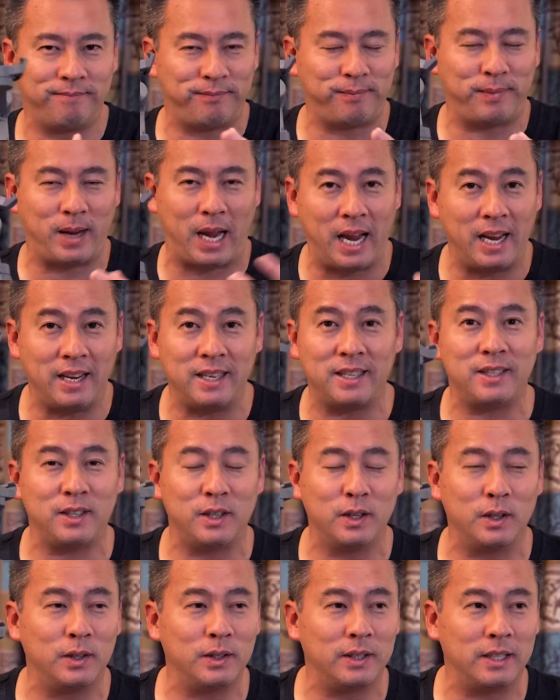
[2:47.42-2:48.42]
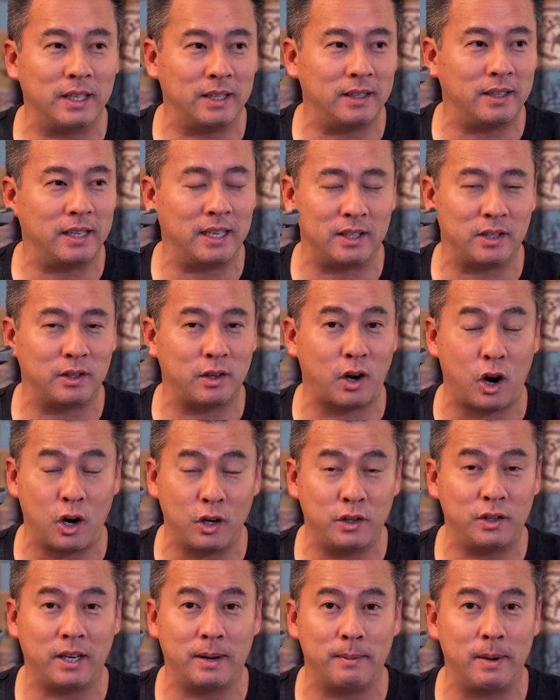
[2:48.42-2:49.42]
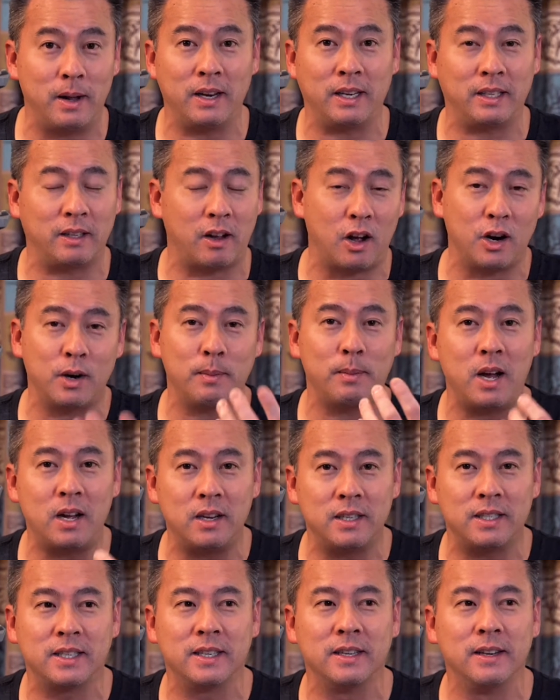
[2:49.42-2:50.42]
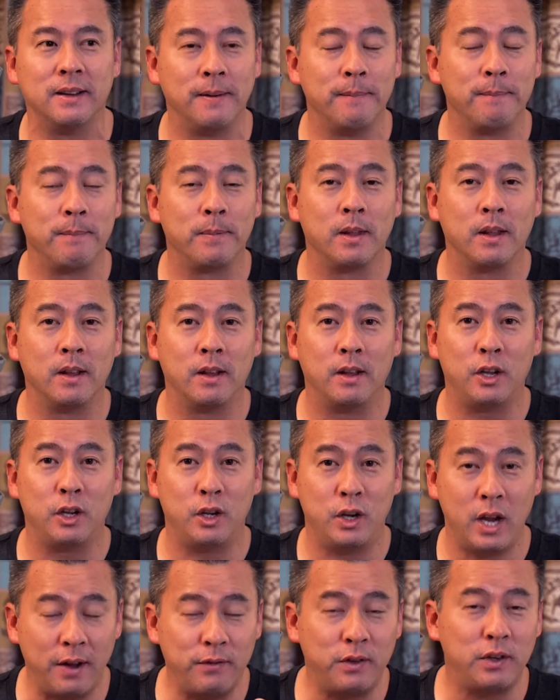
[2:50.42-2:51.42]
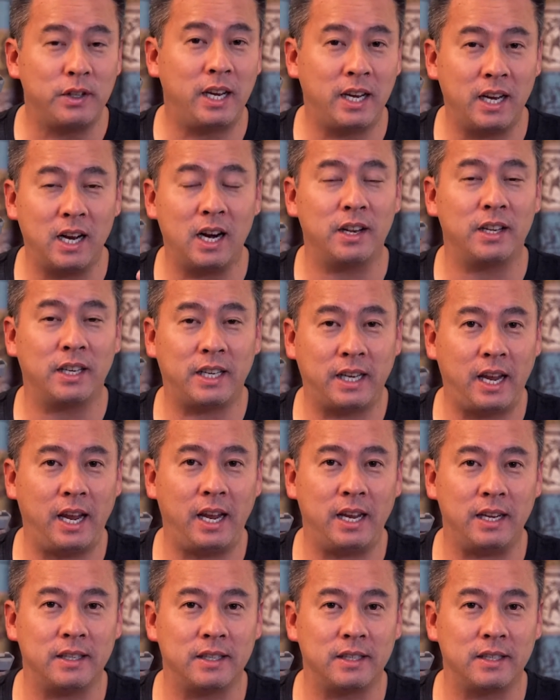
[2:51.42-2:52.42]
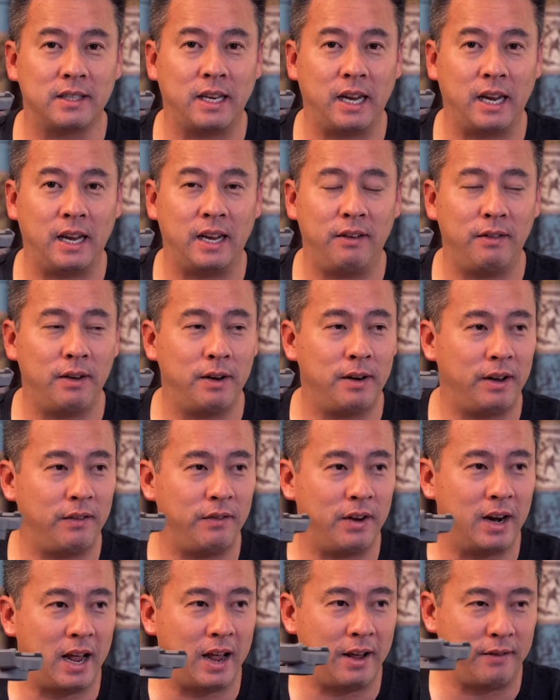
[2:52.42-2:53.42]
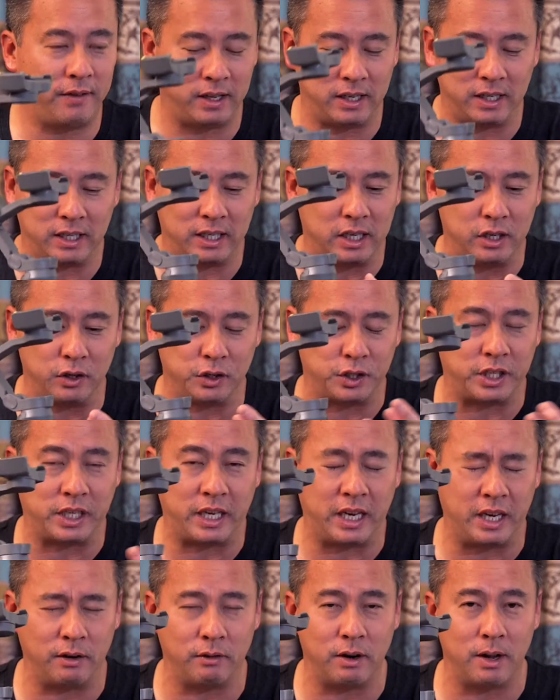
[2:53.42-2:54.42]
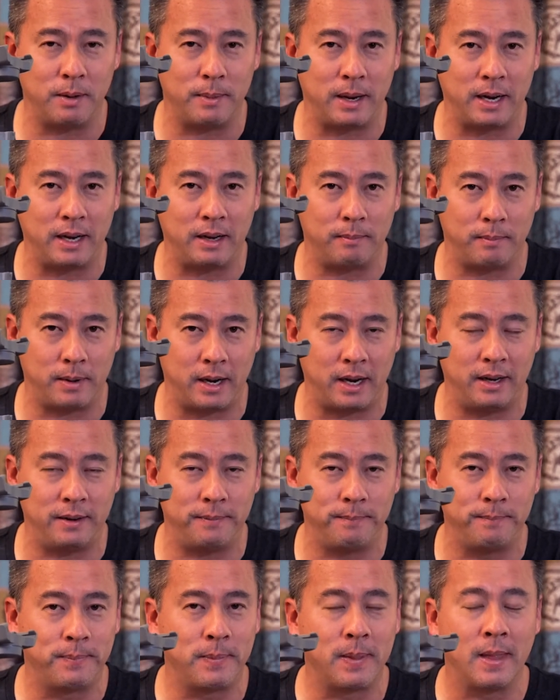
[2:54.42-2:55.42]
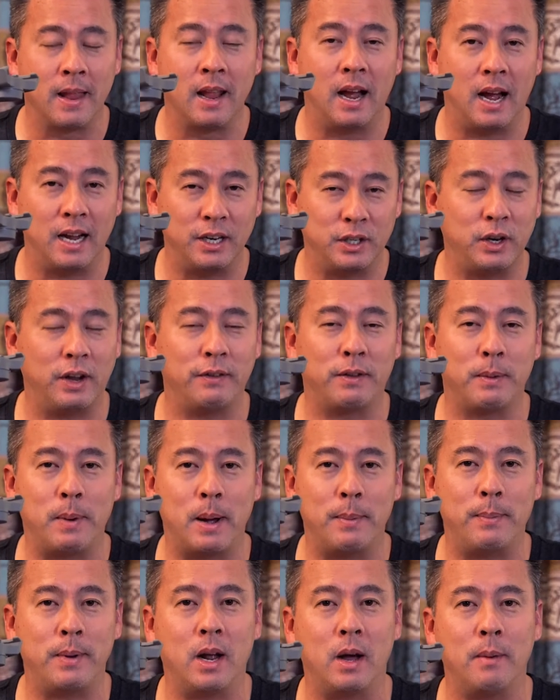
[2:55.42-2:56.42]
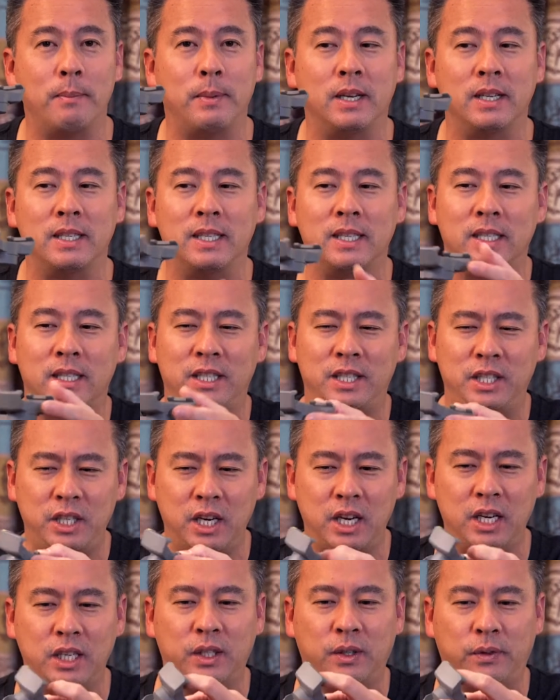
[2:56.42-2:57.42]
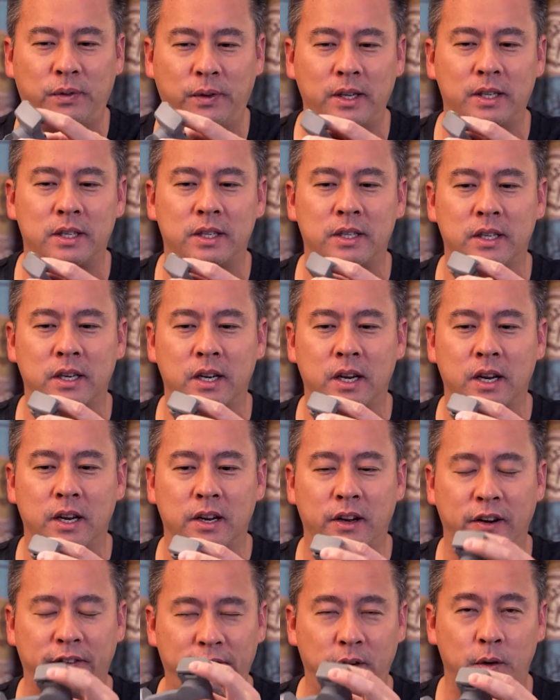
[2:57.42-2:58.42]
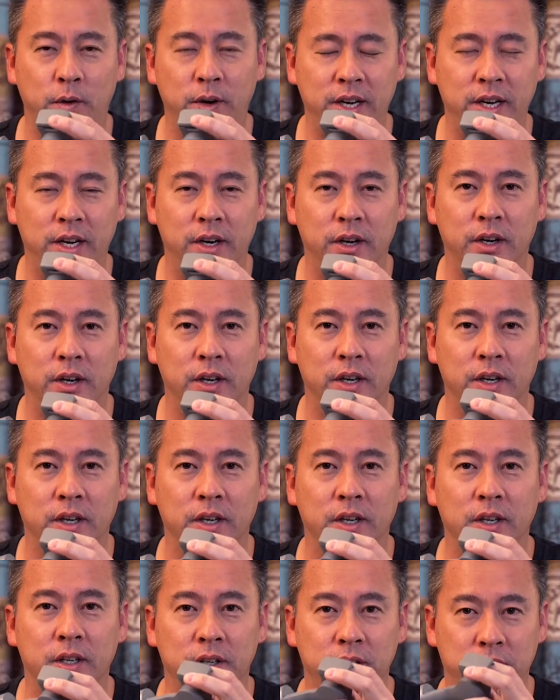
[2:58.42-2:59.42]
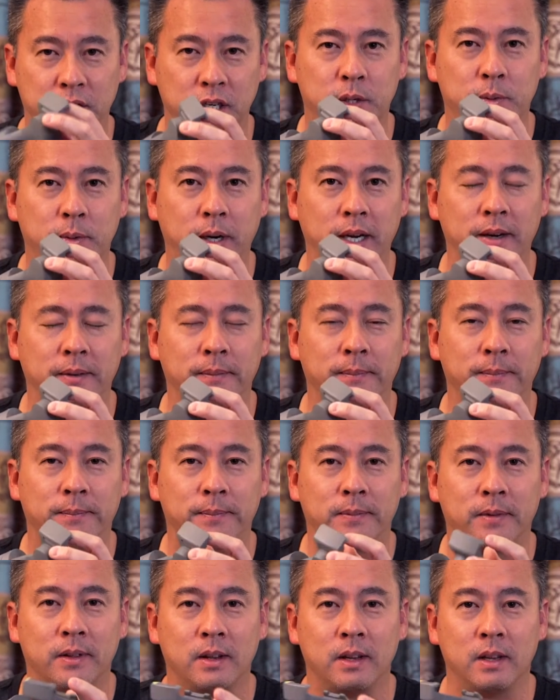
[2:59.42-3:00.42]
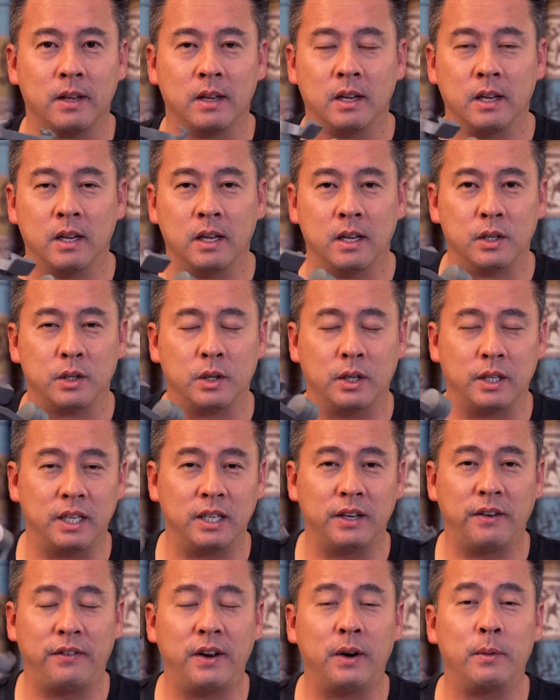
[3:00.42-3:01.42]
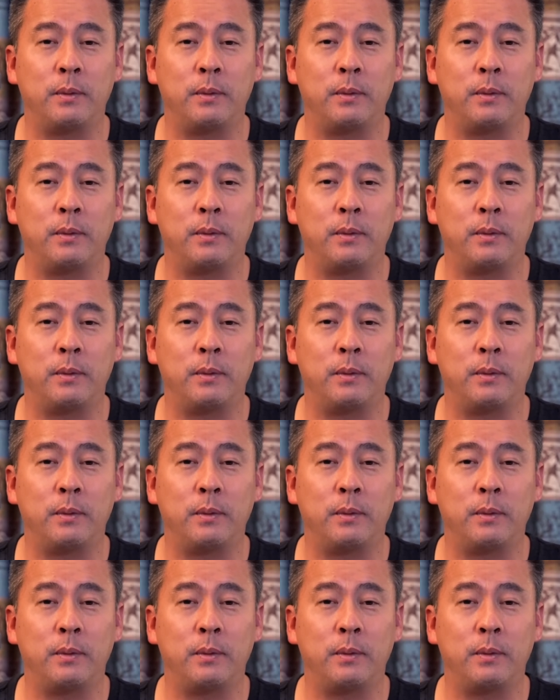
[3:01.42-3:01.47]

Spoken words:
case, that's hard to come out like the OtterBox, you have to take it out of the case. Okay, even I have this little skin around mine. I still have to pop it out because it just fits your phone in here just right. So it doesn't fit it